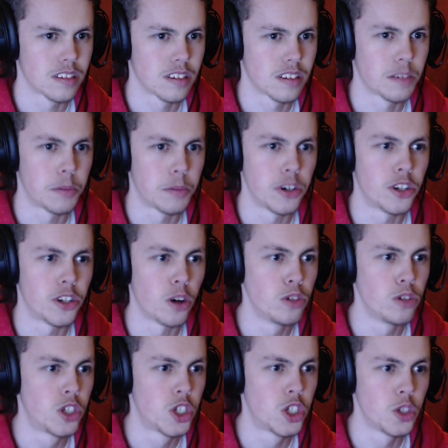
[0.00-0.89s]
Come on, don't
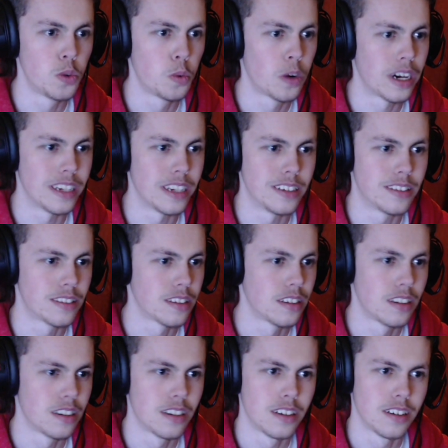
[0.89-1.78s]
shoot Wes.
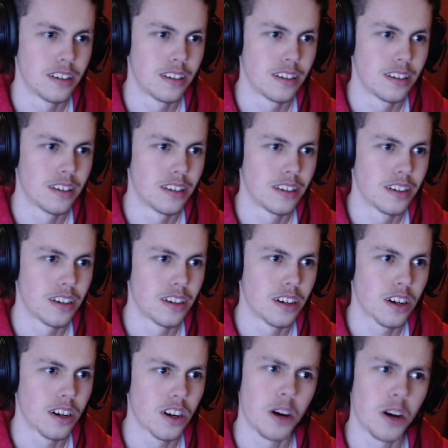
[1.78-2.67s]

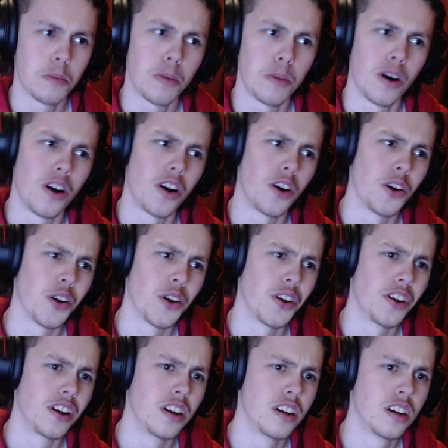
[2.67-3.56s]
Come
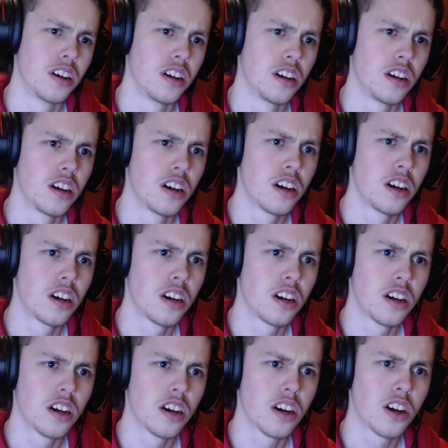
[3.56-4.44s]
on.
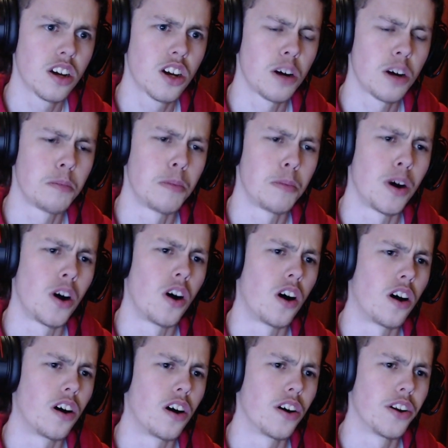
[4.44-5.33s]
Come
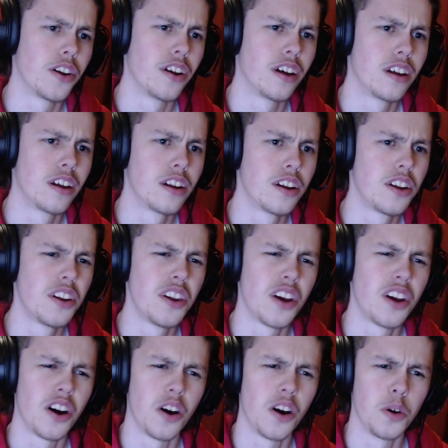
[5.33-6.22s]
on.
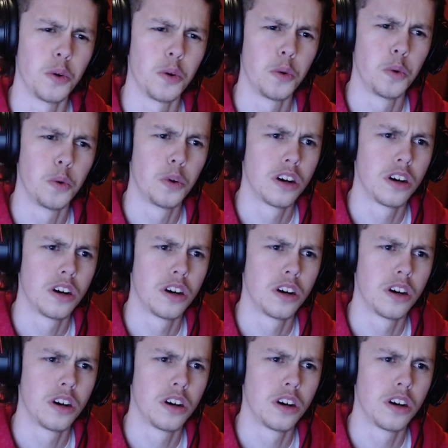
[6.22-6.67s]
No.